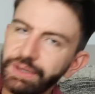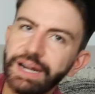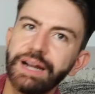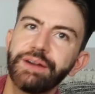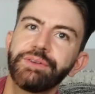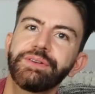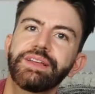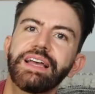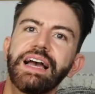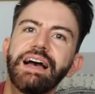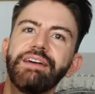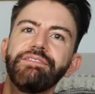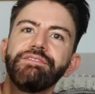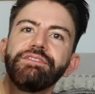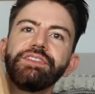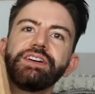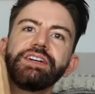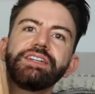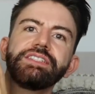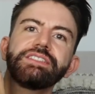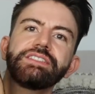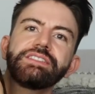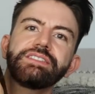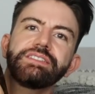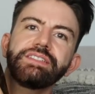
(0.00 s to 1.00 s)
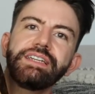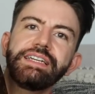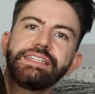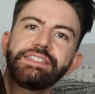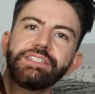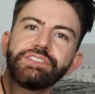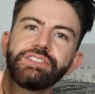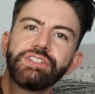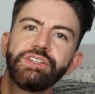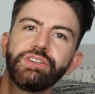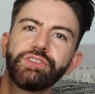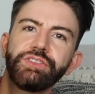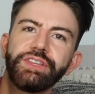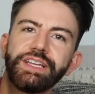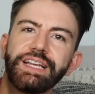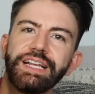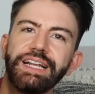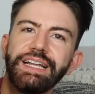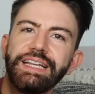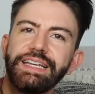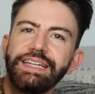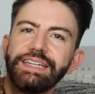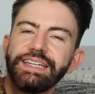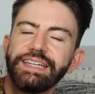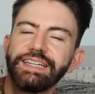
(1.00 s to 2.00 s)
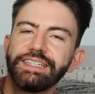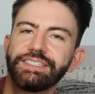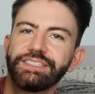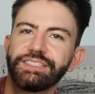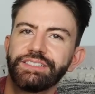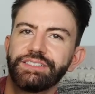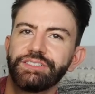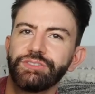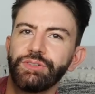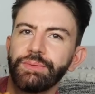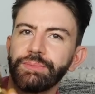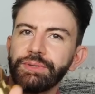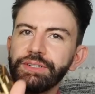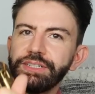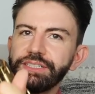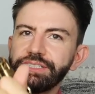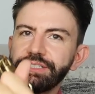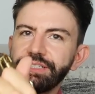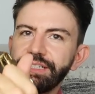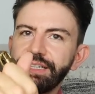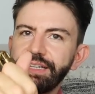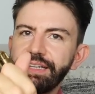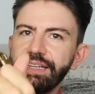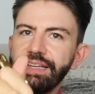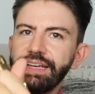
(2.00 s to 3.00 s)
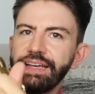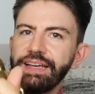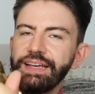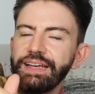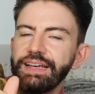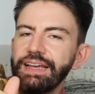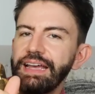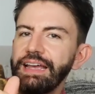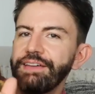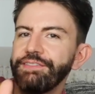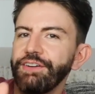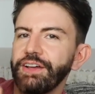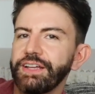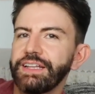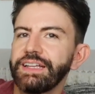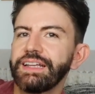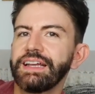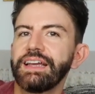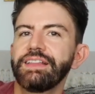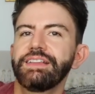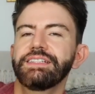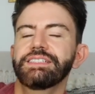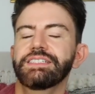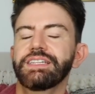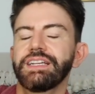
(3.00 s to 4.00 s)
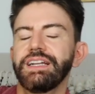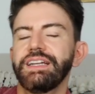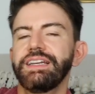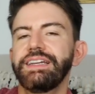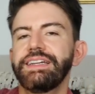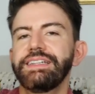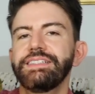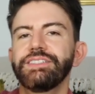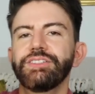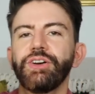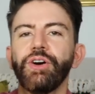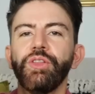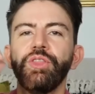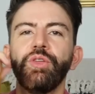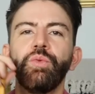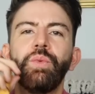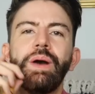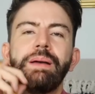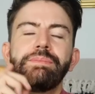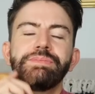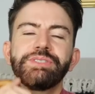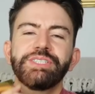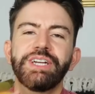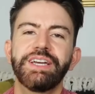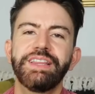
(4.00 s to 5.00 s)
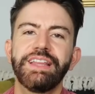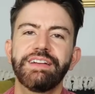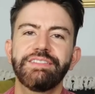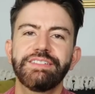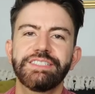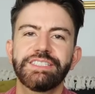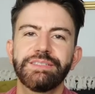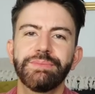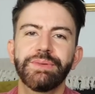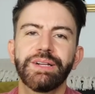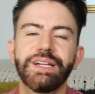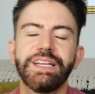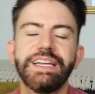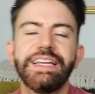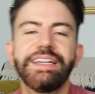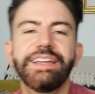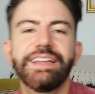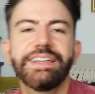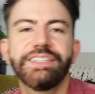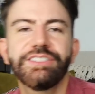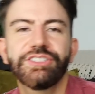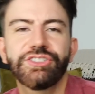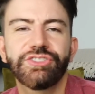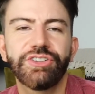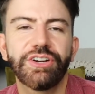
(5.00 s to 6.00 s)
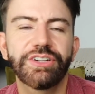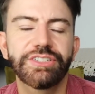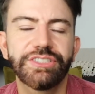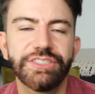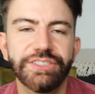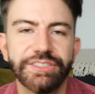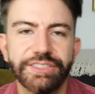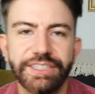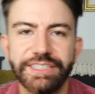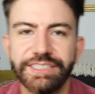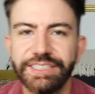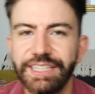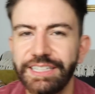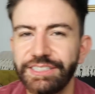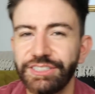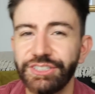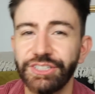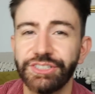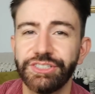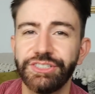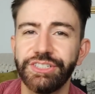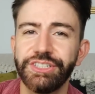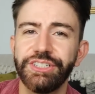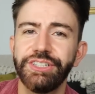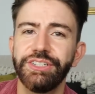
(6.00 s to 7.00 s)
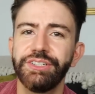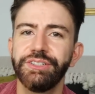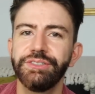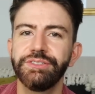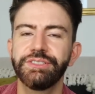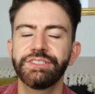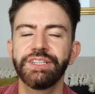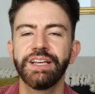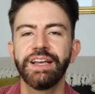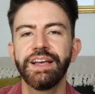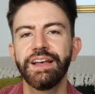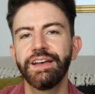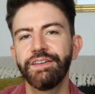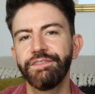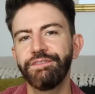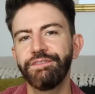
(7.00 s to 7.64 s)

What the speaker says: brown canvas. It doesn't look the cleanest, so I'm going to see if I can get this cleaned. On the website, there is some cleaning instructions, and it says just to use